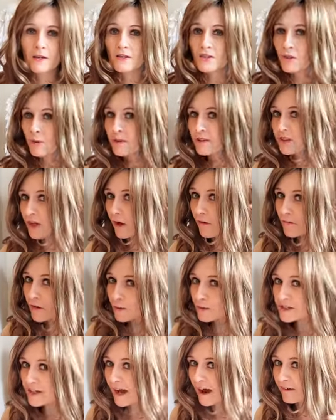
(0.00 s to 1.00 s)
So it's got
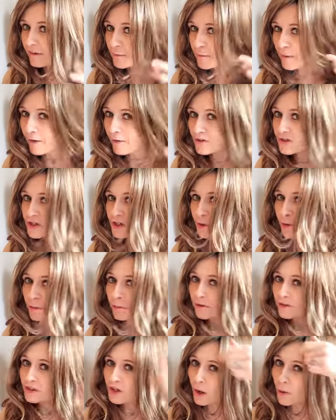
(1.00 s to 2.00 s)
those caramels too,
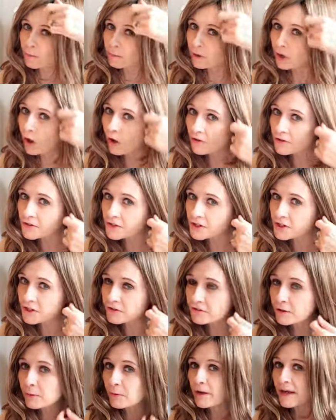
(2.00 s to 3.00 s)
but it's got blondes
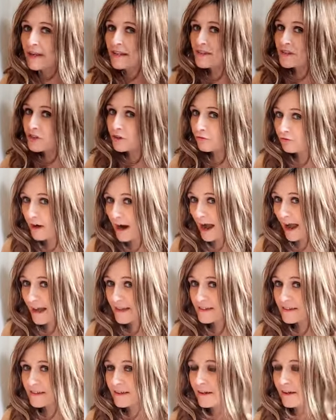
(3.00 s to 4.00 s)
through, hint of
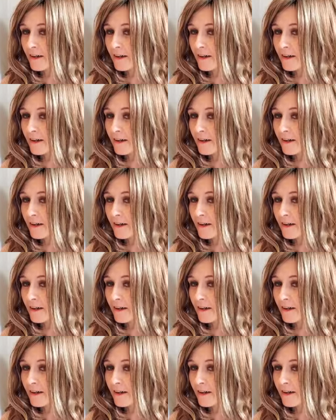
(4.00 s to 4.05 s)
red.